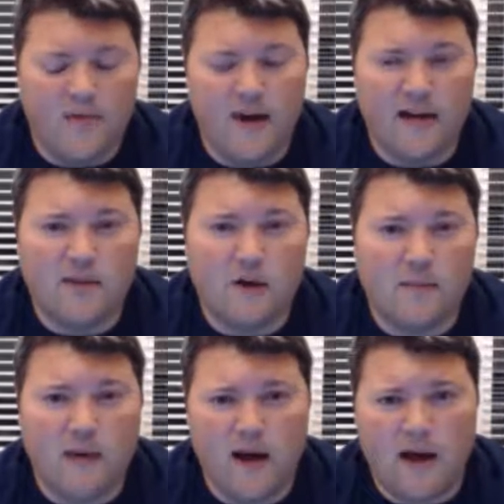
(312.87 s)
Then I
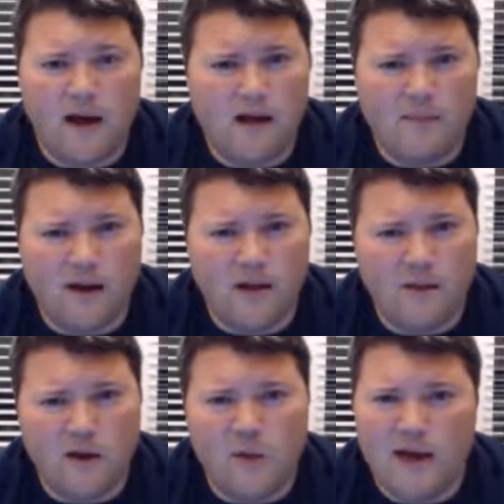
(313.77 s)
started my
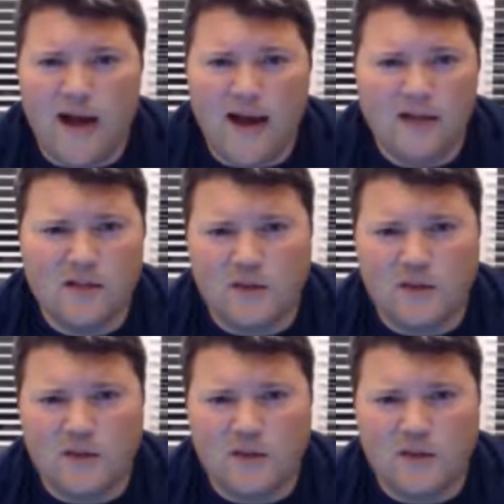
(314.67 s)
liquid diet.